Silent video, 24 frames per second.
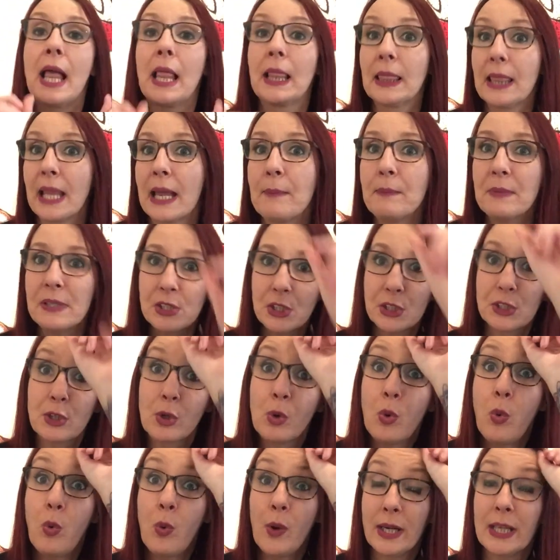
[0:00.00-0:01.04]
Let me just
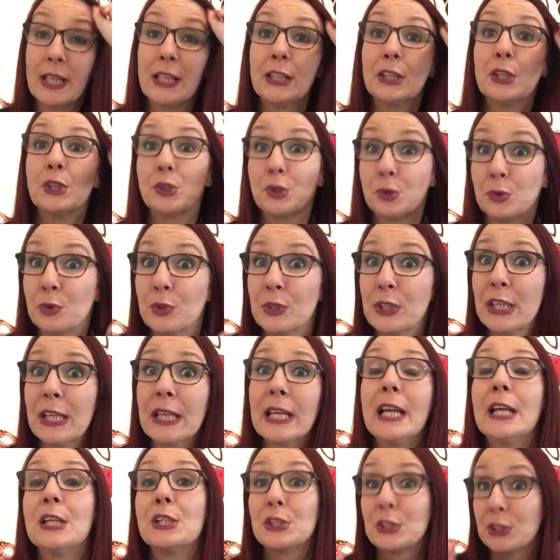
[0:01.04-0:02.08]
quickly show you
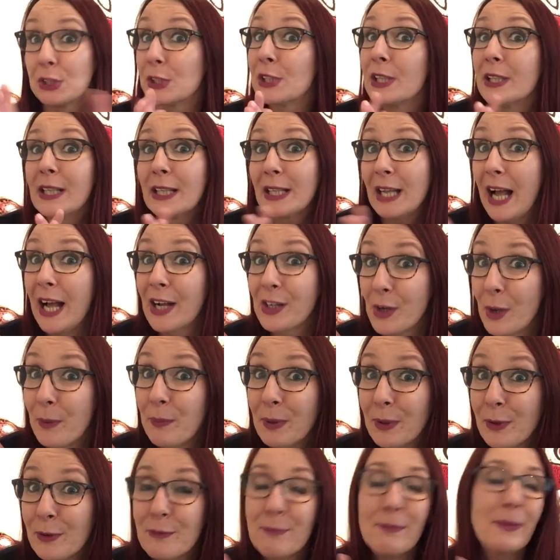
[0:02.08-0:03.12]
a couple
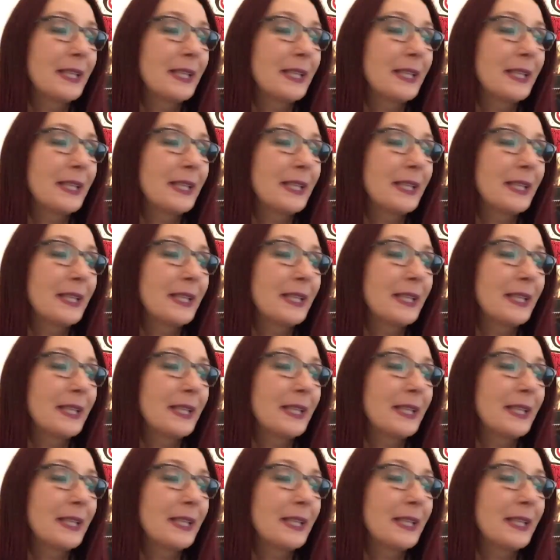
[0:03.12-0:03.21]
of my